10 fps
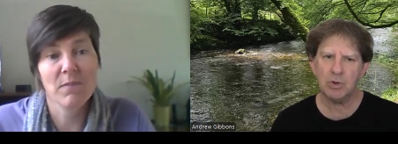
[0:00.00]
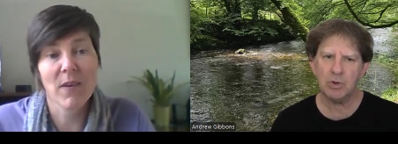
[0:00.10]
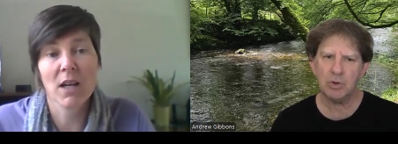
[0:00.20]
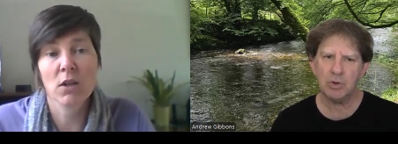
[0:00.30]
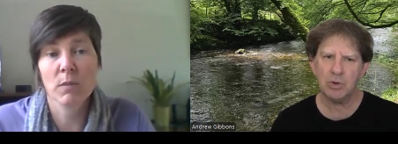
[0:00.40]

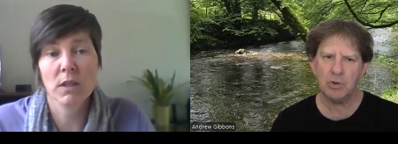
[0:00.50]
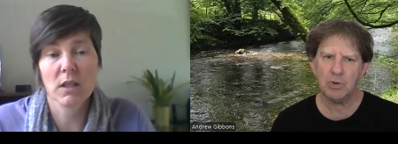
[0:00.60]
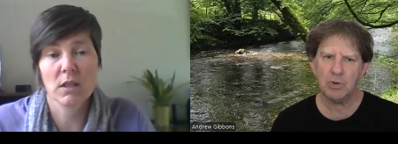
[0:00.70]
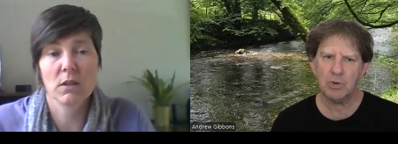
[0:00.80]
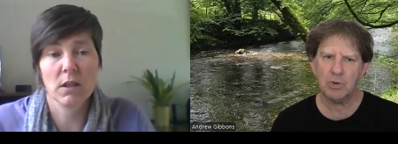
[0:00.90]
Speaker 1: environment
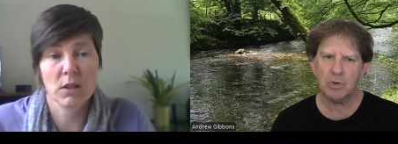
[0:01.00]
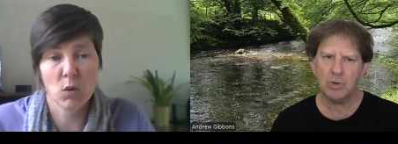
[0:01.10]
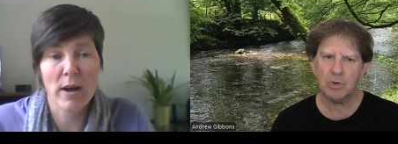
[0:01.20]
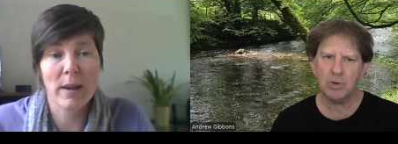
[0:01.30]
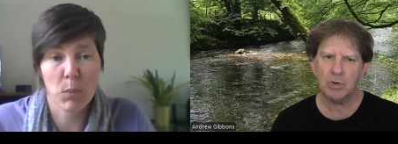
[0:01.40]
is is
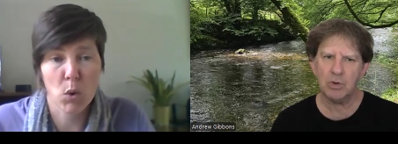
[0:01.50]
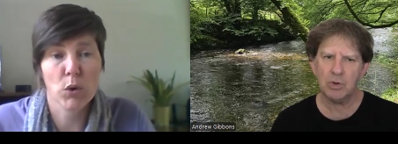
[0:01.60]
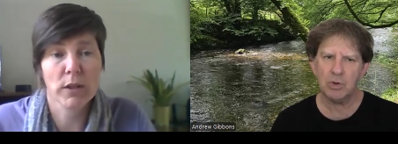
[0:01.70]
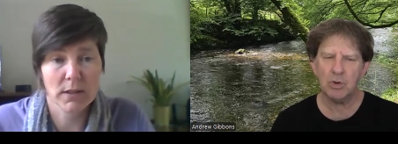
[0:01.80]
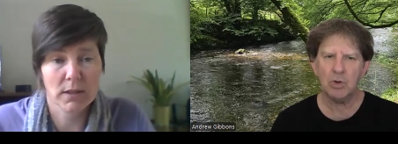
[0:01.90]
quite
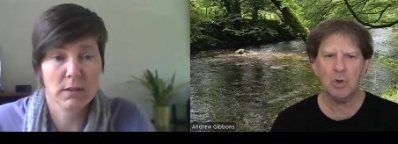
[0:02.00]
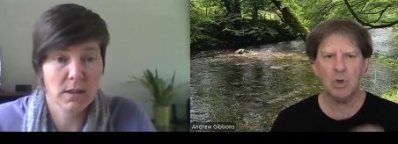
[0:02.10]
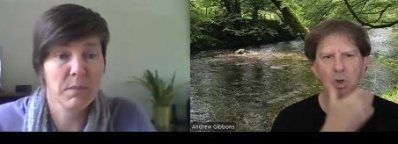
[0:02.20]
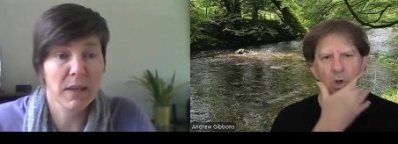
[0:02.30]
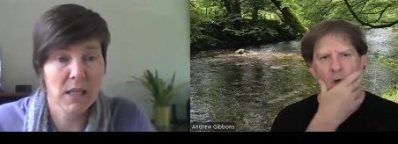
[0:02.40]
important
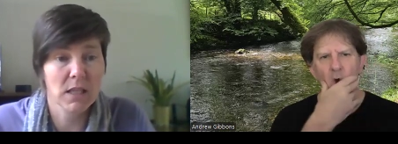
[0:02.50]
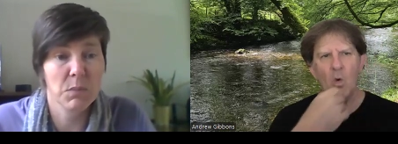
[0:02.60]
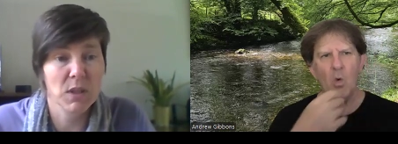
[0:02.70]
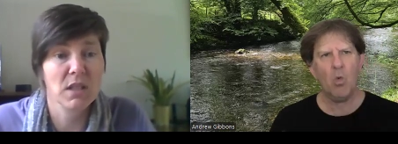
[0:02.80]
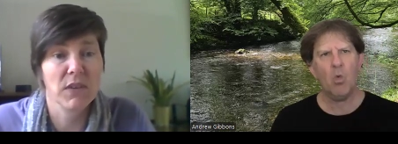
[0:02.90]
to me
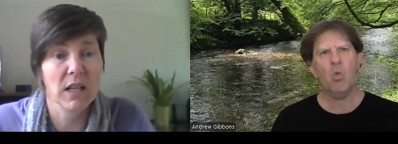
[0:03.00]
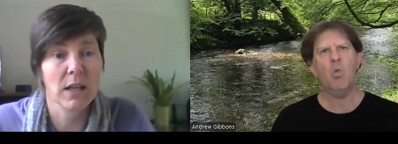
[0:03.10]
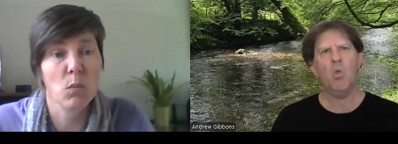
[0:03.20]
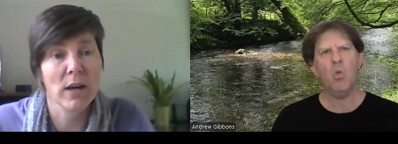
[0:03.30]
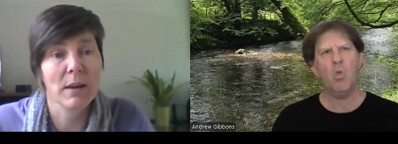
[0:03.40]

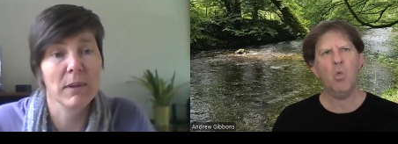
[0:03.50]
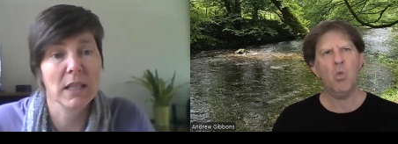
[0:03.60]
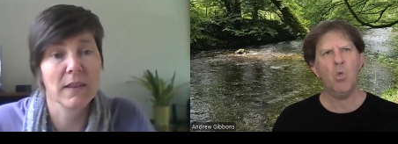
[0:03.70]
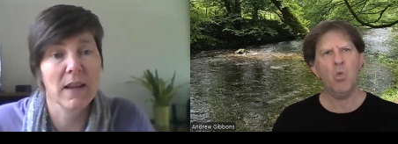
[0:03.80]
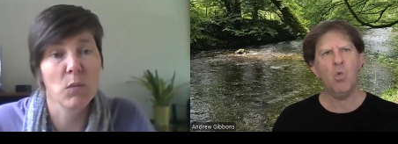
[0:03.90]
specifically when I'm
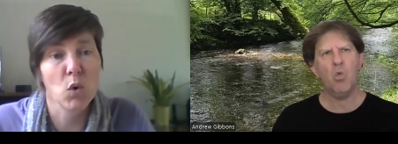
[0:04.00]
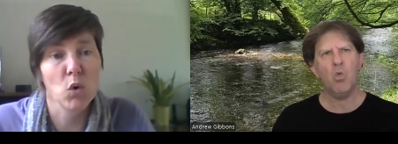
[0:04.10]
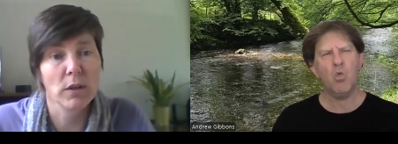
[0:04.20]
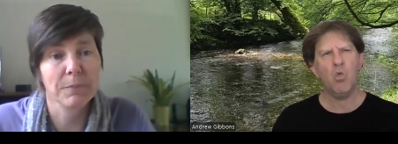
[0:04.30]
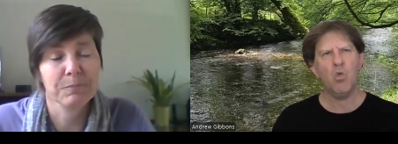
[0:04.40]
leading that
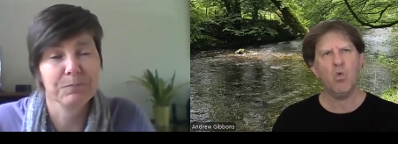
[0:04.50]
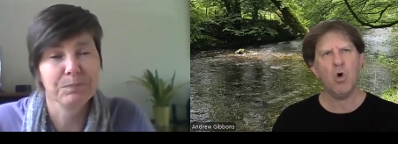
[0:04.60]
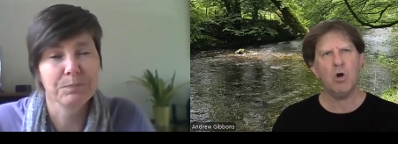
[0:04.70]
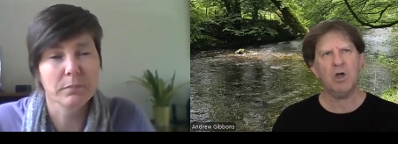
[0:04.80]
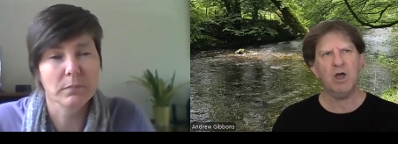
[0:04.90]
walk.
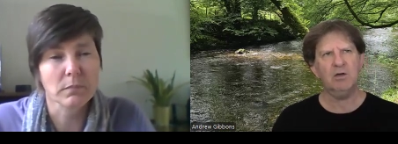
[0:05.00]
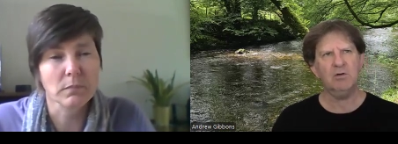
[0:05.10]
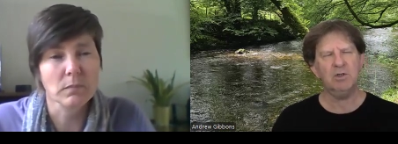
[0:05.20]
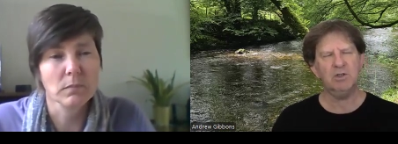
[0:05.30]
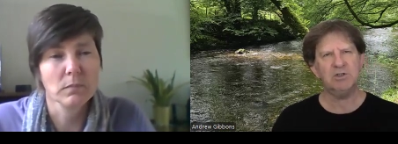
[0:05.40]

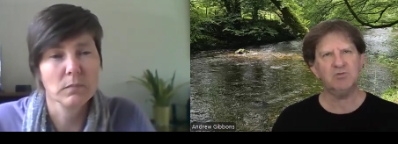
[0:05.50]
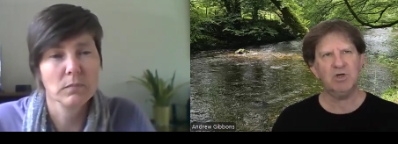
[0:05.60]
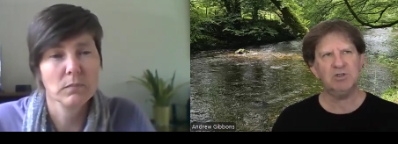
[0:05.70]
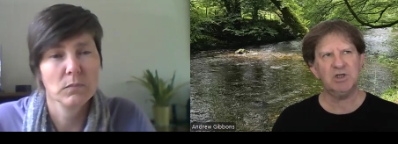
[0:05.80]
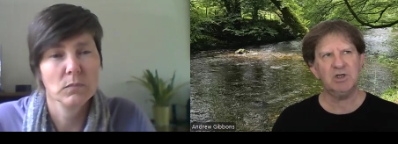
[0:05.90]
This
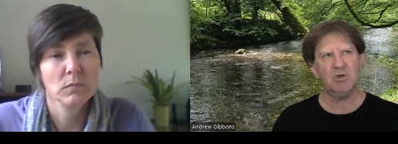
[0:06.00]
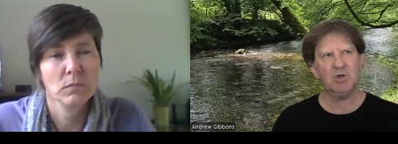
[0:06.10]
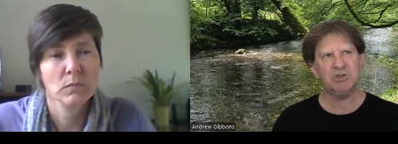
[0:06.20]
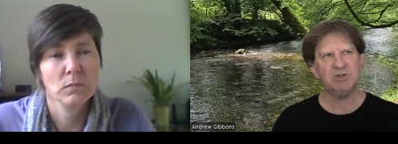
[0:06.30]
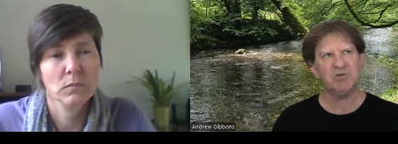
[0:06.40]
is
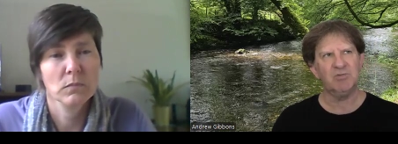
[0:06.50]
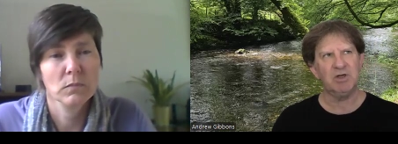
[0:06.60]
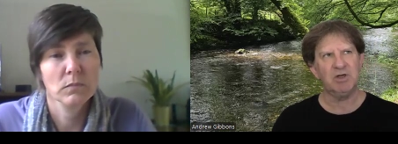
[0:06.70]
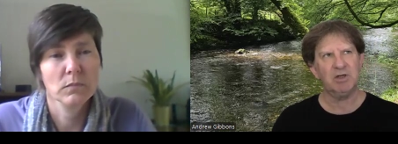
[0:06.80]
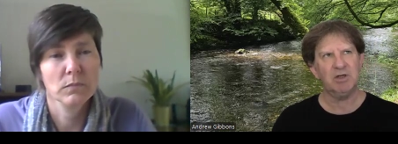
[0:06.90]
Speaker 2: raising questions
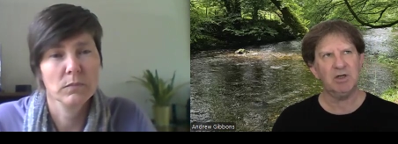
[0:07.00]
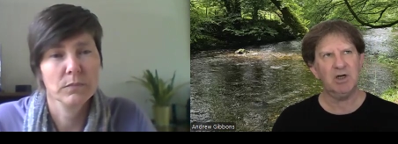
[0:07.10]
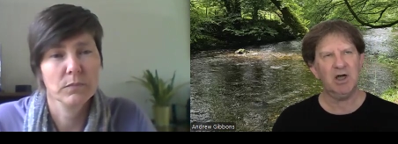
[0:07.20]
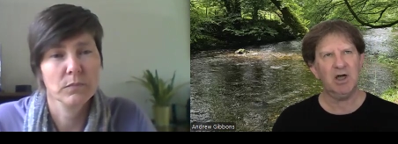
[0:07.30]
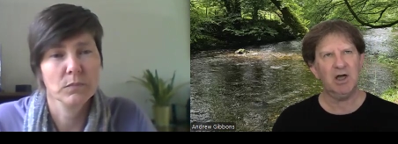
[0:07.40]
for me.
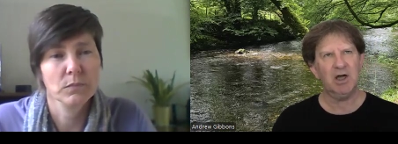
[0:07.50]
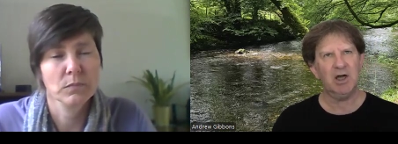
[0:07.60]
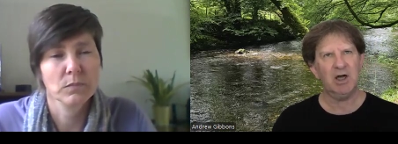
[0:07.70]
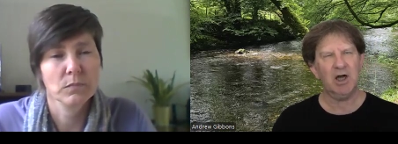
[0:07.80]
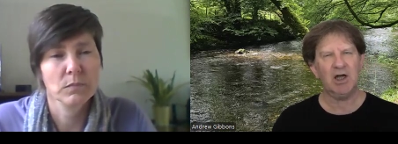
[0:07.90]

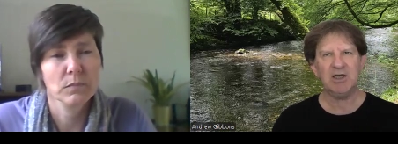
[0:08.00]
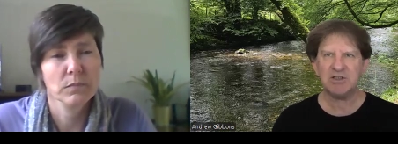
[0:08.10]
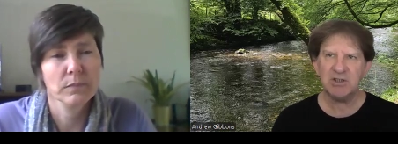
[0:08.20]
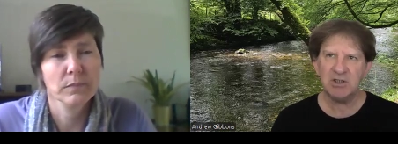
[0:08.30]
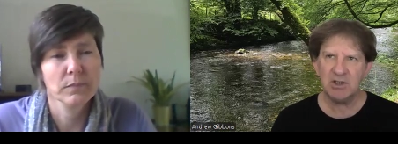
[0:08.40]
Uh,
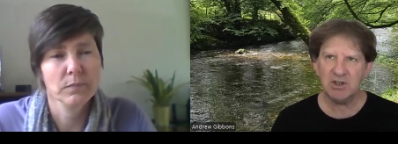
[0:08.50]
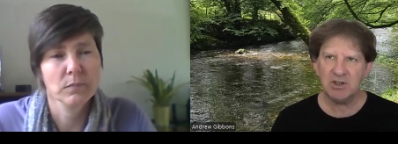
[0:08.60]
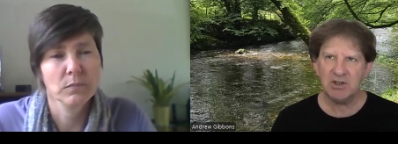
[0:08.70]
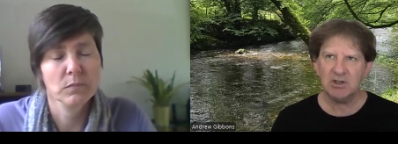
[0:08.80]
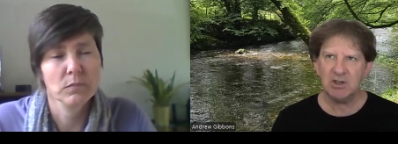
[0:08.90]
I guess
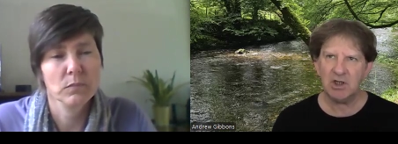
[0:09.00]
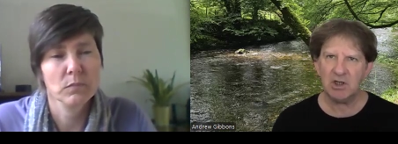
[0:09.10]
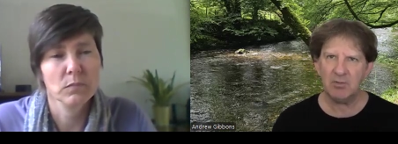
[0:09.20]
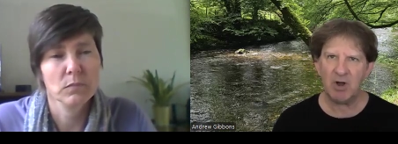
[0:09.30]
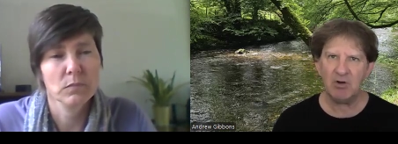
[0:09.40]

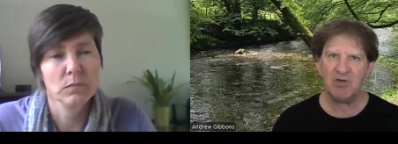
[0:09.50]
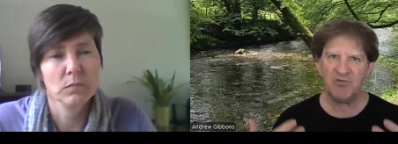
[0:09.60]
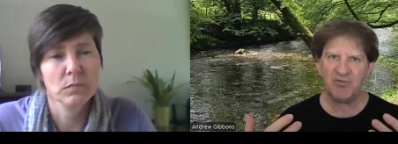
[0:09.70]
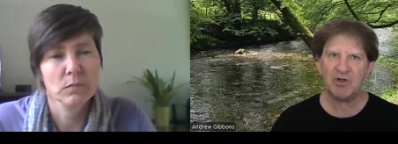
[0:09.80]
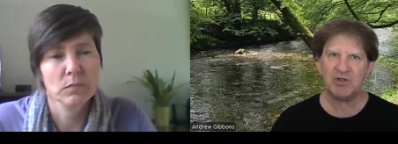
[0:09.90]
my
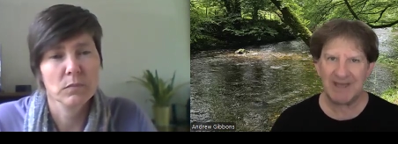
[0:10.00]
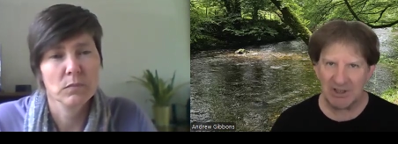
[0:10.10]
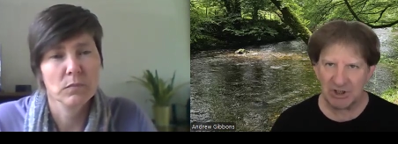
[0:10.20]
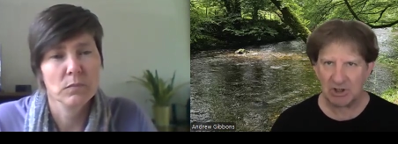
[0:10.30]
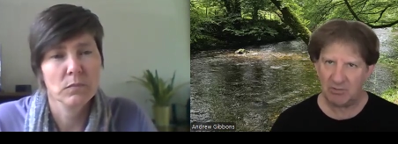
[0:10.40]
only
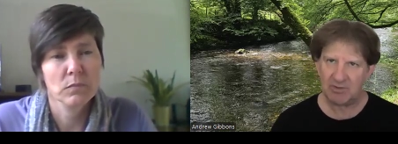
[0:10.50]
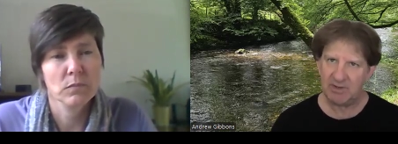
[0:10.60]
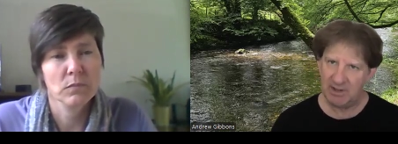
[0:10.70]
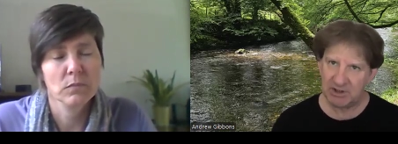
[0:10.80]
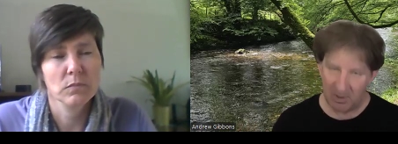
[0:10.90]

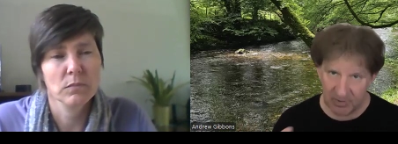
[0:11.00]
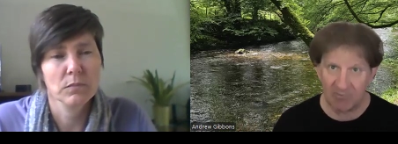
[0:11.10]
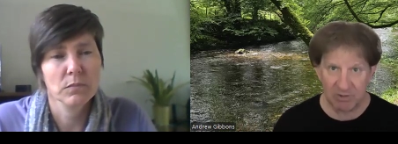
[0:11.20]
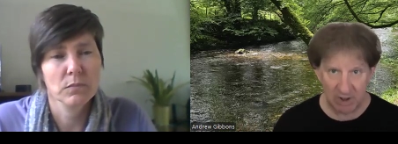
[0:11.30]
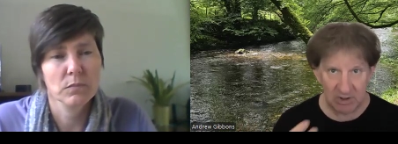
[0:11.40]
flirtation with this,
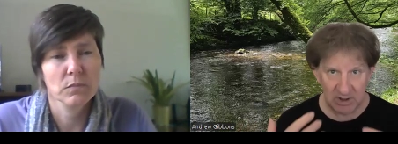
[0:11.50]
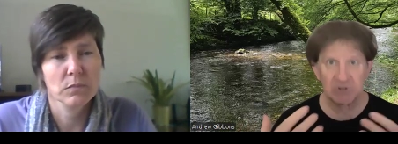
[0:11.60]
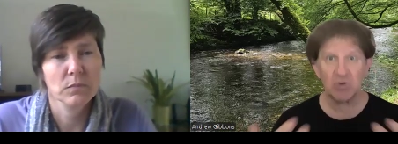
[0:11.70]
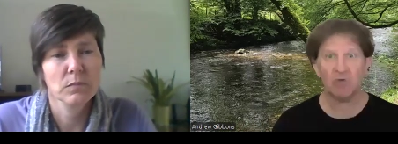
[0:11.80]
I've never done